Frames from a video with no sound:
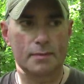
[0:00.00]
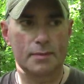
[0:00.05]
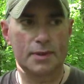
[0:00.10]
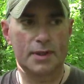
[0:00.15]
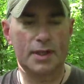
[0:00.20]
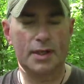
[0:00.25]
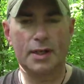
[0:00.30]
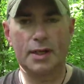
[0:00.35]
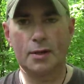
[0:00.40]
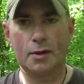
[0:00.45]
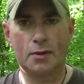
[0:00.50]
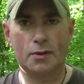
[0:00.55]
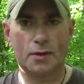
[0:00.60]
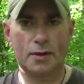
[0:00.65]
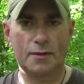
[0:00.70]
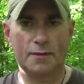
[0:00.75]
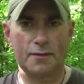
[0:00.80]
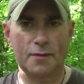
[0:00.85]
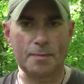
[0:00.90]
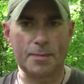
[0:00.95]
didn't he go
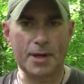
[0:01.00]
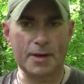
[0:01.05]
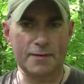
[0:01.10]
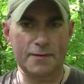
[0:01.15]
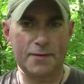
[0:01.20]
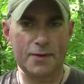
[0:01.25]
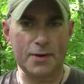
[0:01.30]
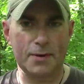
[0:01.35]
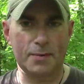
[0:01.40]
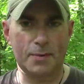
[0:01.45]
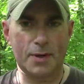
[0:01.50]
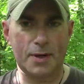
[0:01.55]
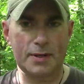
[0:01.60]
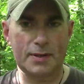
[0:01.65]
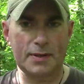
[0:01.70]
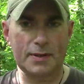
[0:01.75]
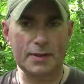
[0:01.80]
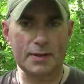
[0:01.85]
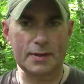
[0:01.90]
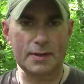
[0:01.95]
looking for Bigfoot
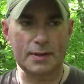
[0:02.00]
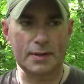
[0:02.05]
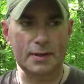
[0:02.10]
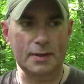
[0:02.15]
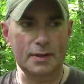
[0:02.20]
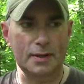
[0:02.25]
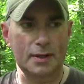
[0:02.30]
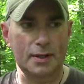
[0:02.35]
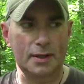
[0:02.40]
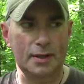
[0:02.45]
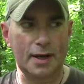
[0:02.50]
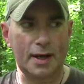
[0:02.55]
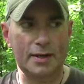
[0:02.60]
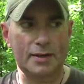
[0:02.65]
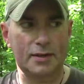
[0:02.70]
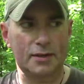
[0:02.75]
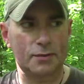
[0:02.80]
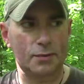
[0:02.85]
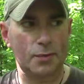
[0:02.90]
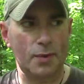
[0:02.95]
once? I
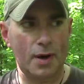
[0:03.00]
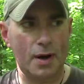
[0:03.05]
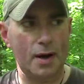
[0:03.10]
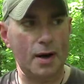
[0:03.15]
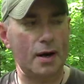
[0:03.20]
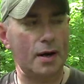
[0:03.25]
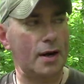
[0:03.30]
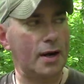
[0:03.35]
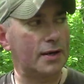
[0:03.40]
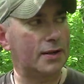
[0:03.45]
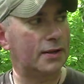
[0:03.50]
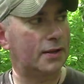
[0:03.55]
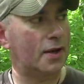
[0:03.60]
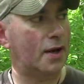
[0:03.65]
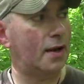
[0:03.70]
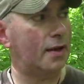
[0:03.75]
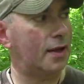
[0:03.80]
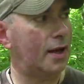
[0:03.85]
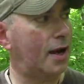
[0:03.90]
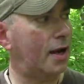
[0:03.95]
swear I
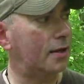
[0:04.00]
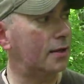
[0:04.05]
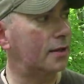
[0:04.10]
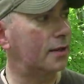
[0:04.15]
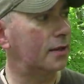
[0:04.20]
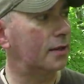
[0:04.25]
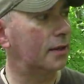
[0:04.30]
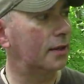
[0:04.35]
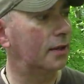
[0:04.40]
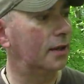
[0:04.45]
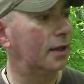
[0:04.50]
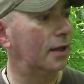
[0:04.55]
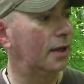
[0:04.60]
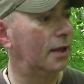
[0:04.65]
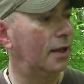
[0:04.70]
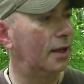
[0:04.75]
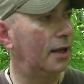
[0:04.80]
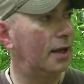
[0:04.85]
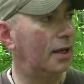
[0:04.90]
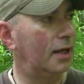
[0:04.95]
saw that.
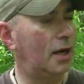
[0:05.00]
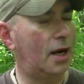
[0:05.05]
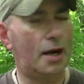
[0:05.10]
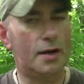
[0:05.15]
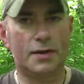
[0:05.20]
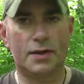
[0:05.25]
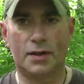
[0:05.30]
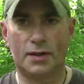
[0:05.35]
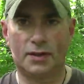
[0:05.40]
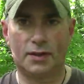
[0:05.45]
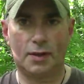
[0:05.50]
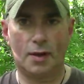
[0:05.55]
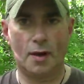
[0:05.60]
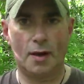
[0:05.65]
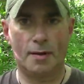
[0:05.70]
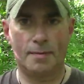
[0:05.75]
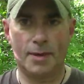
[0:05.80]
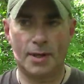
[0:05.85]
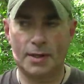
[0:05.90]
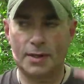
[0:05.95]
And I also
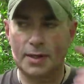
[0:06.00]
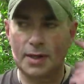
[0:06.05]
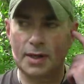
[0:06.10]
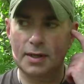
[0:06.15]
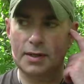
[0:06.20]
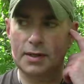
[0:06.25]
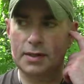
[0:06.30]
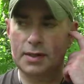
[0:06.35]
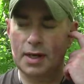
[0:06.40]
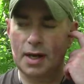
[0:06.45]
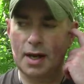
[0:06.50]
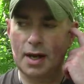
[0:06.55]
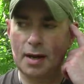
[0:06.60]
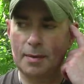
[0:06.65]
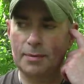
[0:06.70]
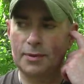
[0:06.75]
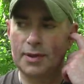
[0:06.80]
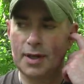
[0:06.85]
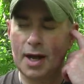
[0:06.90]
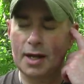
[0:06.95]
saw him in this uh,
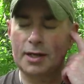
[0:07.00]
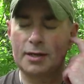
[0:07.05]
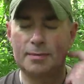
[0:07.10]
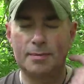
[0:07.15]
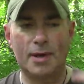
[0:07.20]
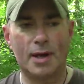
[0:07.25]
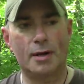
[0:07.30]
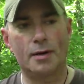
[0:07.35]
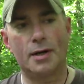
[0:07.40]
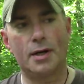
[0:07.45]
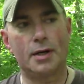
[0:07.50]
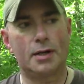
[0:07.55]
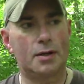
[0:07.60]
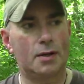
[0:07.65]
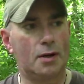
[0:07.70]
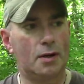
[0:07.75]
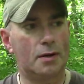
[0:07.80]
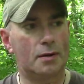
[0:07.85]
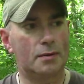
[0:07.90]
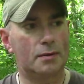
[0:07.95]
documentary
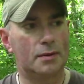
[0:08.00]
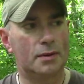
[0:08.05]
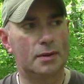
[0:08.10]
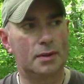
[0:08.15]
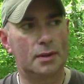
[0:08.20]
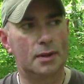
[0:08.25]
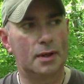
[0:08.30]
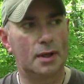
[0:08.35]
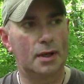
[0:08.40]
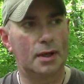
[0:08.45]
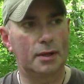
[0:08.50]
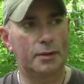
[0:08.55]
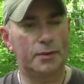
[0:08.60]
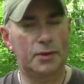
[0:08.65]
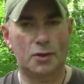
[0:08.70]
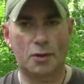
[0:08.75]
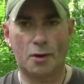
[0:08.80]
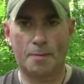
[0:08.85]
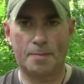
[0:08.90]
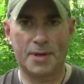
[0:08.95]
called think
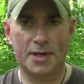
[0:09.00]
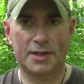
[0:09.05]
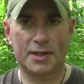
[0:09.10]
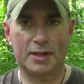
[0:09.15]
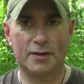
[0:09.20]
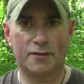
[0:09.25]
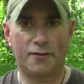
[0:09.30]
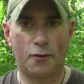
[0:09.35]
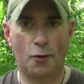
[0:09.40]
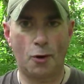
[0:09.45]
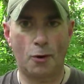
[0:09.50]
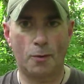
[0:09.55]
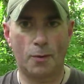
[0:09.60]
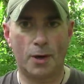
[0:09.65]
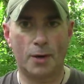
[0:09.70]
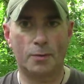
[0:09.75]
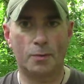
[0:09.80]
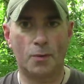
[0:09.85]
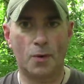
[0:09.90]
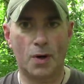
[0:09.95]
it's called Missing
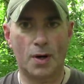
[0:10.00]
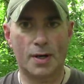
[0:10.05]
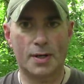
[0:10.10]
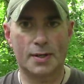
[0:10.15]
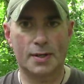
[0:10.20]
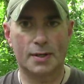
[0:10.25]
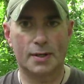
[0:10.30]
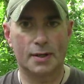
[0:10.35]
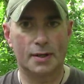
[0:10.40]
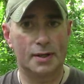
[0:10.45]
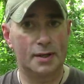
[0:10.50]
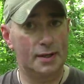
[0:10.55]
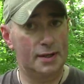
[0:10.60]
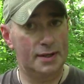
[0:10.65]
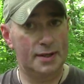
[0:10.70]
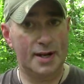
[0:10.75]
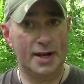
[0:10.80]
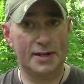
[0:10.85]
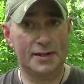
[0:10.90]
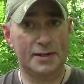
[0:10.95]
411.
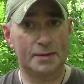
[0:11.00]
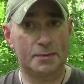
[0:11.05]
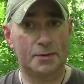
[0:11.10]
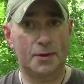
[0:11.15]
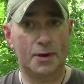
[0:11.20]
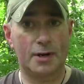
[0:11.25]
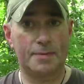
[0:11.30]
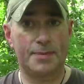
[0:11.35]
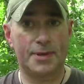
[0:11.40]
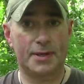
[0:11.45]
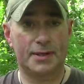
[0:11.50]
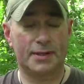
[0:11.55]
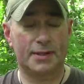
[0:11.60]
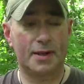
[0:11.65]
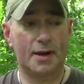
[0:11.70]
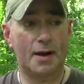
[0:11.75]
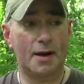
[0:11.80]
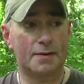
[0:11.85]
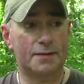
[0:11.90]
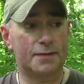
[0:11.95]
That's some creepy
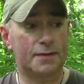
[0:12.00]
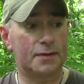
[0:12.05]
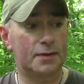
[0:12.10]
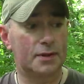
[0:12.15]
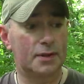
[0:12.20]
stuff.